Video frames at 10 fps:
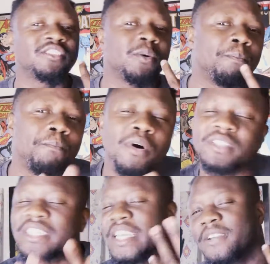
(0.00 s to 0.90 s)
is a
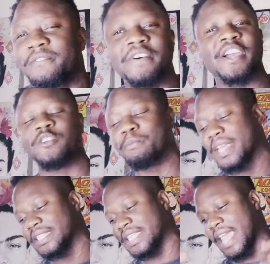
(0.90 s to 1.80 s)

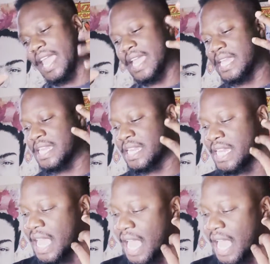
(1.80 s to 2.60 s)
multi-environment and